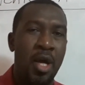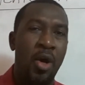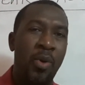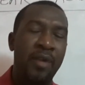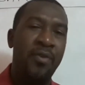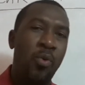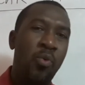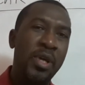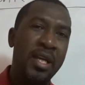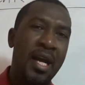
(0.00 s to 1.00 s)
Well, for
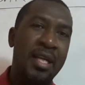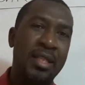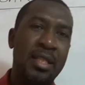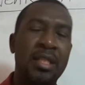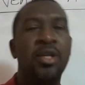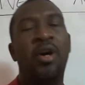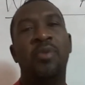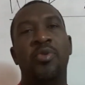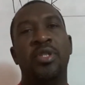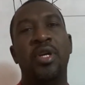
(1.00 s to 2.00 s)
weak acid it's
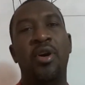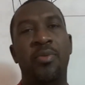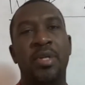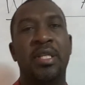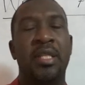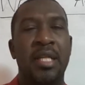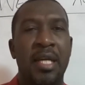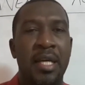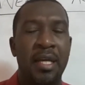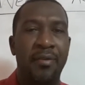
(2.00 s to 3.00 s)
almost the opposite.
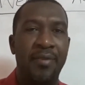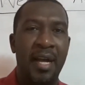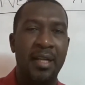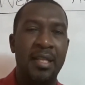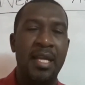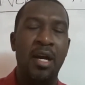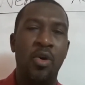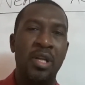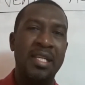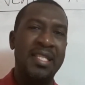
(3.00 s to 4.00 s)
In fact, they are
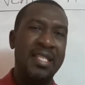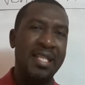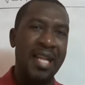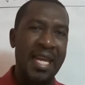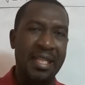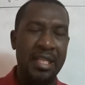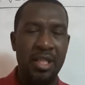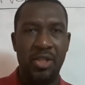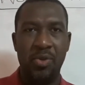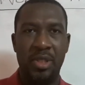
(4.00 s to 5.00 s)
only slightly
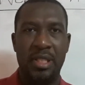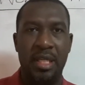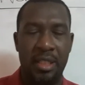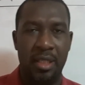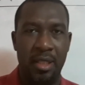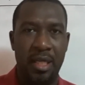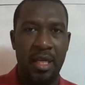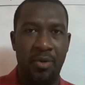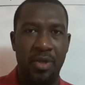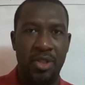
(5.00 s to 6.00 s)
dissociated in
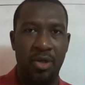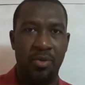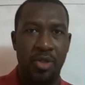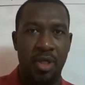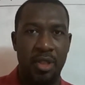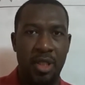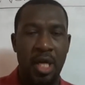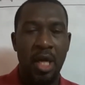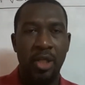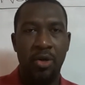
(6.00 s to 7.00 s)
aqueous solutions.
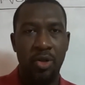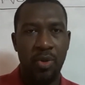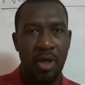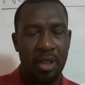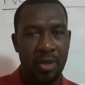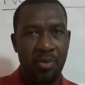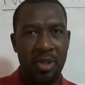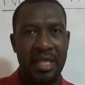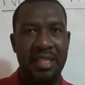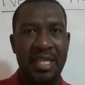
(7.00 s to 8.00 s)
You go to a lot of books,
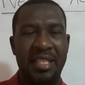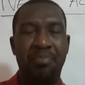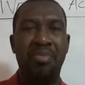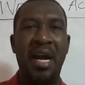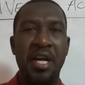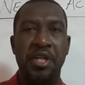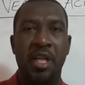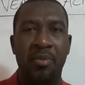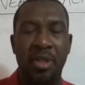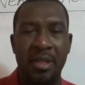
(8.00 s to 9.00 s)
they say it's
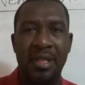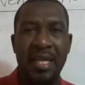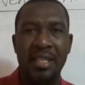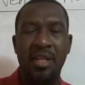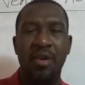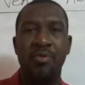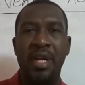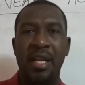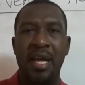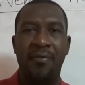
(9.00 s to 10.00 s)
partially, but that is not
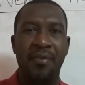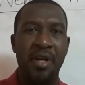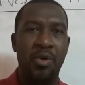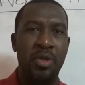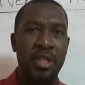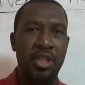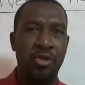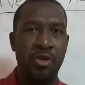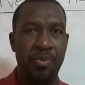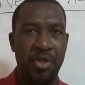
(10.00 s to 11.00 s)
really a very good
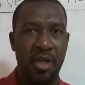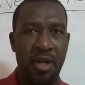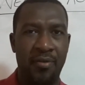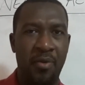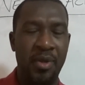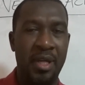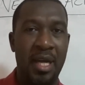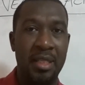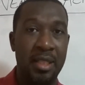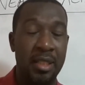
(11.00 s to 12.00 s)
description of a weak
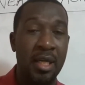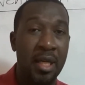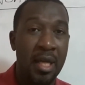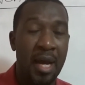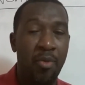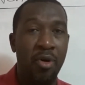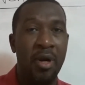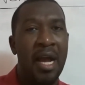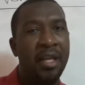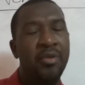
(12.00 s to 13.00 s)
acid. A
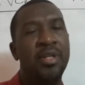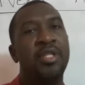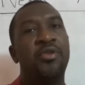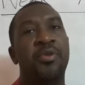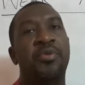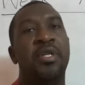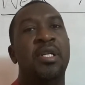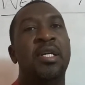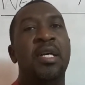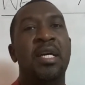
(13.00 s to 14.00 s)
more accurate description
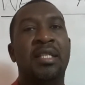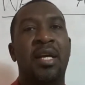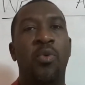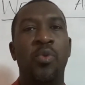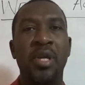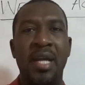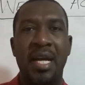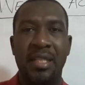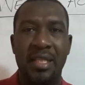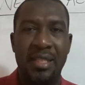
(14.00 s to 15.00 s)
is that weak
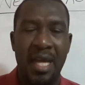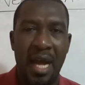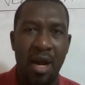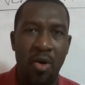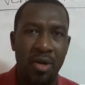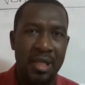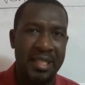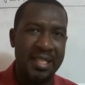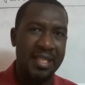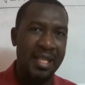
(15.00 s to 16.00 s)
acids are only
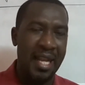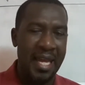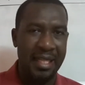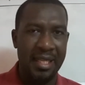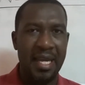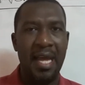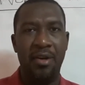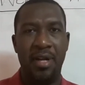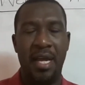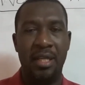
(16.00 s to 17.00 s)
slightly
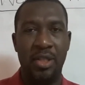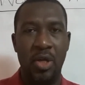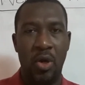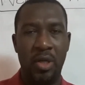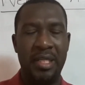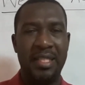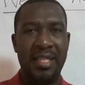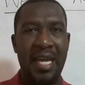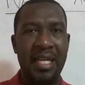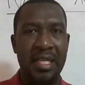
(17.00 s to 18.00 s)
ionized, only
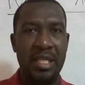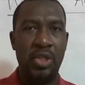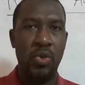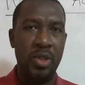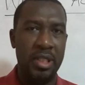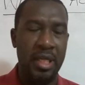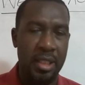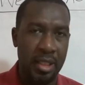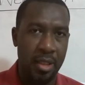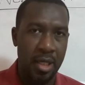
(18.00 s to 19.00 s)
slightly
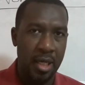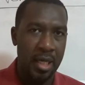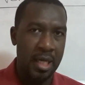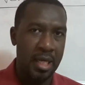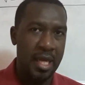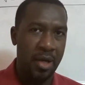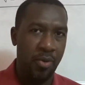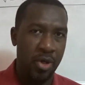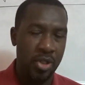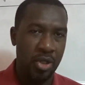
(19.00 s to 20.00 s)
dissociated in
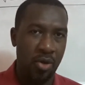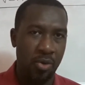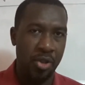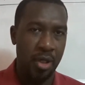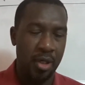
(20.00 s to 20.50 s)
aqueous solution.